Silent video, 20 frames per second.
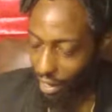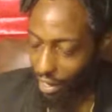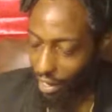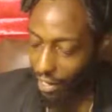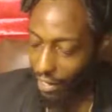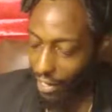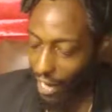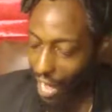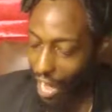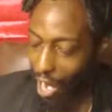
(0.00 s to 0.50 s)

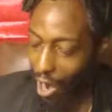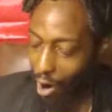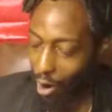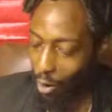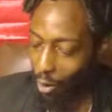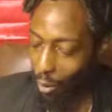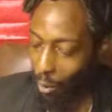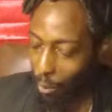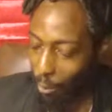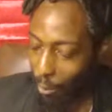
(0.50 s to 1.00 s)

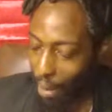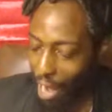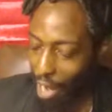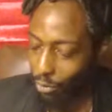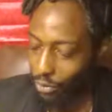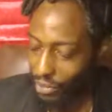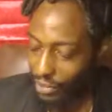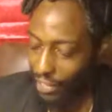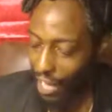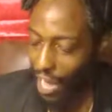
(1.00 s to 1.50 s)
Now
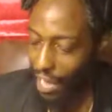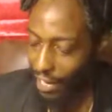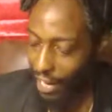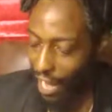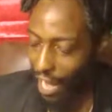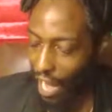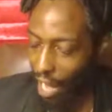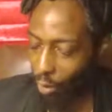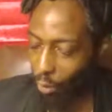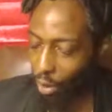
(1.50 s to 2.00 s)
Mount
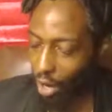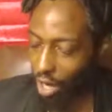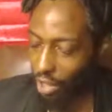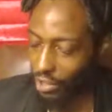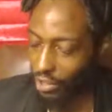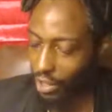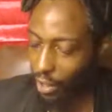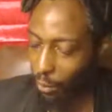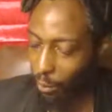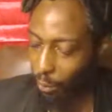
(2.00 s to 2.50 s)
Sinai
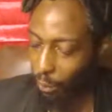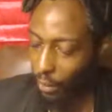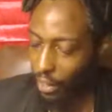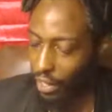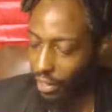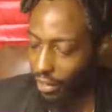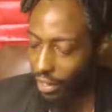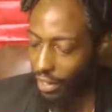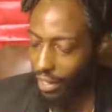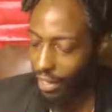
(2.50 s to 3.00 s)
was
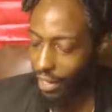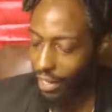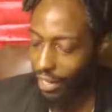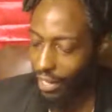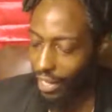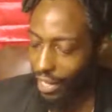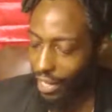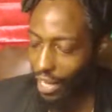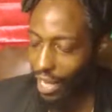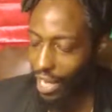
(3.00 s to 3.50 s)
completely
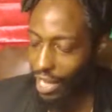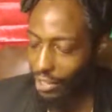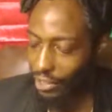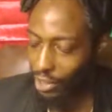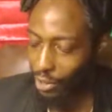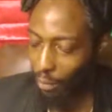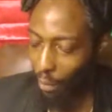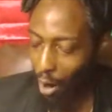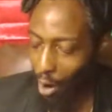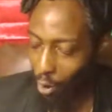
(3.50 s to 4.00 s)
in
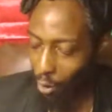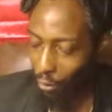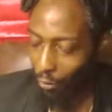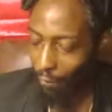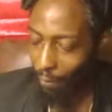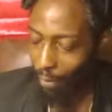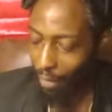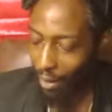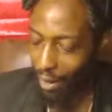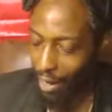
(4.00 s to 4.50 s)

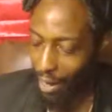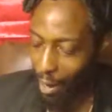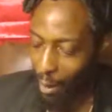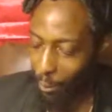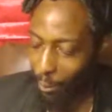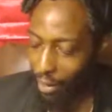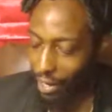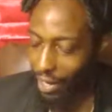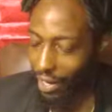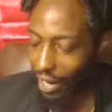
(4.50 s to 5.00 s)
smoke,
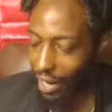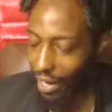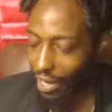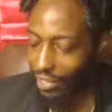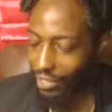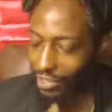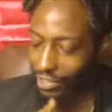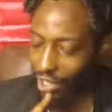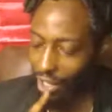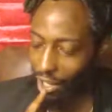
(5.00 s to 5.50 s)

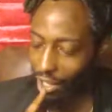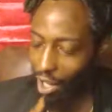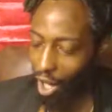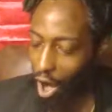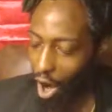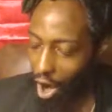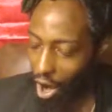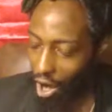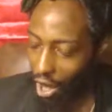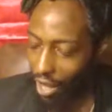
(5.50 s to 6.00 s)
because the
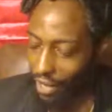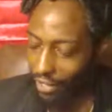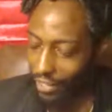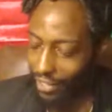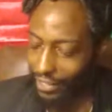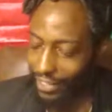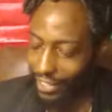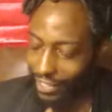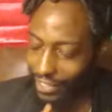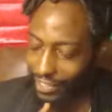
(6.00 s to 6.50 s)
Lord
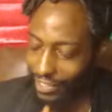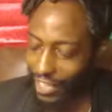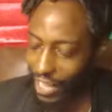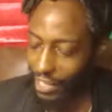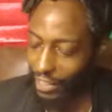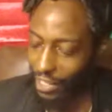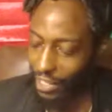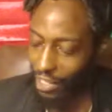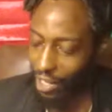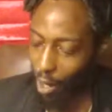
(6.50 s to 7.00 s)

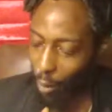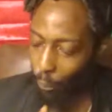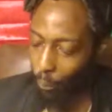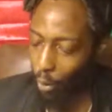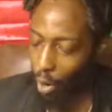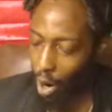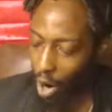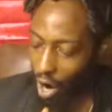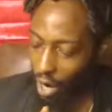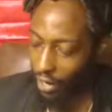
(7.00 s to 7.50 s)
descended
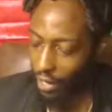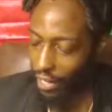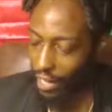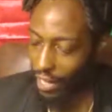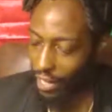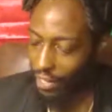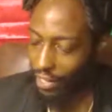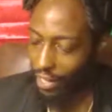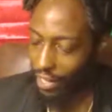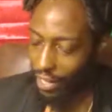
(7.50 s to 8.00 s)
upon
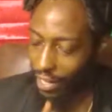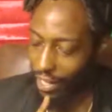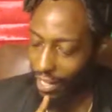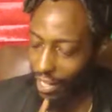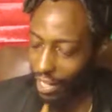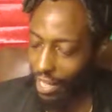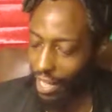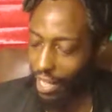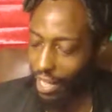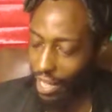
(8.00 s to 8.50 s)
it
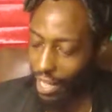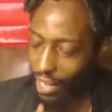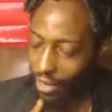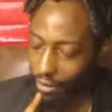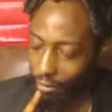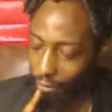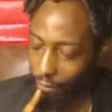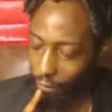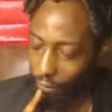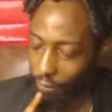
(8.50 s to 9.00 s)

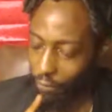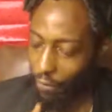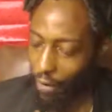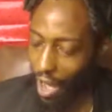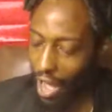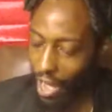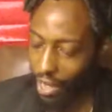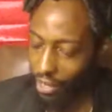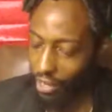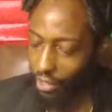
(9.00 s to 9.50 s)
in
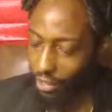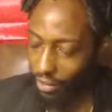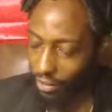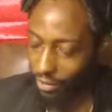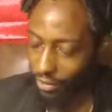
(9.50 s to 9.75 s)
fire.